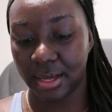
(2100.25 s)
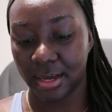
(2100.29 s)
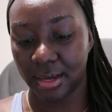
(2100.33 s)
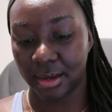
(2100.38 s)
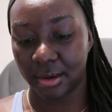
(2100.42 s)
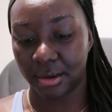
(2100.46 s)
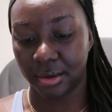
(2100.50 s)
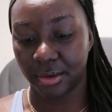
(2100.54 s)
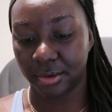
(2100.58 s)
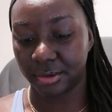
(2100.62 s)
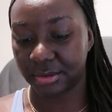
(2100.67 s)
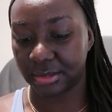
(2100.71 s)

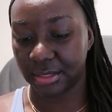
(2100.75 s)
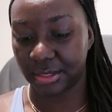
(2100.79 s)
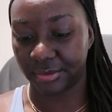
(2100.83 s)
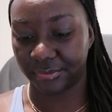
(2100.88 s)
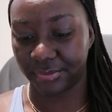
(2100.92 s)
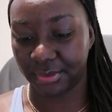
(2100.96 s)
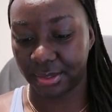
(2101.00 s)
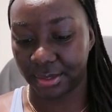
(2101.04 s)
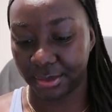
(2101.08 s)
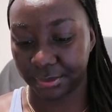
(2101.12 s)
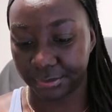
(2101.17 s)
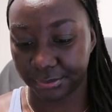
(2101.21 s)
oh it's
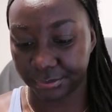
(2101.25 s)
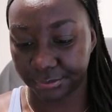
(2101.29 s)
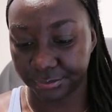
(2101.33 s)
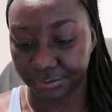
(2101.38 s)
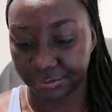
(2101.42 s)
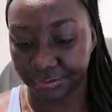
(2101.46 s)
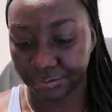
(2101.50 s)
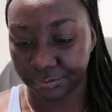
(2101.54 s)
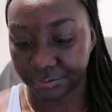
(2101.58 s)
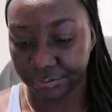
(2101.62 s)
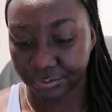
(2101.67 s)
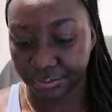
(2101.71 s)
lovely
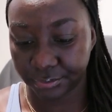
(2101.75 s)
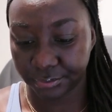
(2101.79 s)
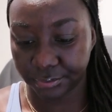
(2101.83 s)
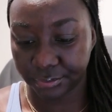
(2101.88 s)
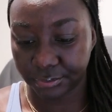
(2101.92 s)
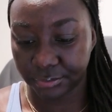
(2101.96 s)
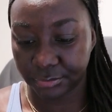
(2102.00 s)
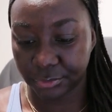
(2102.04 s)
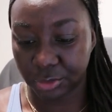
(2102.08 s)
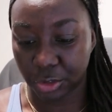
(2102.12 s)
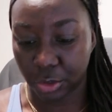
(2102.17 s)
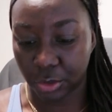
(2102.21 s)

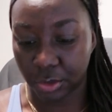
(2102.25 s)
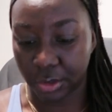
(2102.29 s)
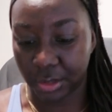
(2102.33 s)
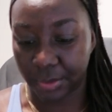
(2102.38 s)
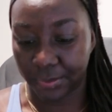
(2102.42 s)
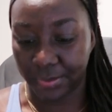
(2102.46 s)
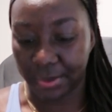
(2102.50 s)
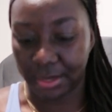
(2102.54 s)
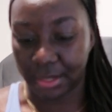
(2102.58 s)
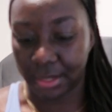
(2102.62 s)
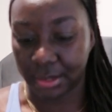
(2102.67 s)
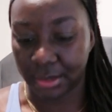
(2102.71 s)
Tonka
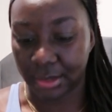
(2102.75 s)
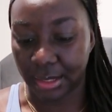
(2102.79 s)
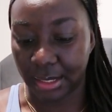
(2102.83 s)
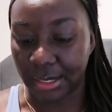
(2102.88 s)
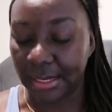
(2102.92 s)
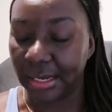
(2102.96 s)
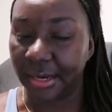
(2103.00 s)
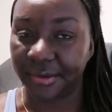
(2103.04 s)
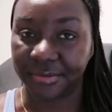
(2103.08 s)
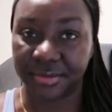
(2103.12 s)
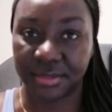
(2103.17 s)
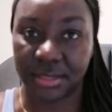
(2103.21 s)
bean I love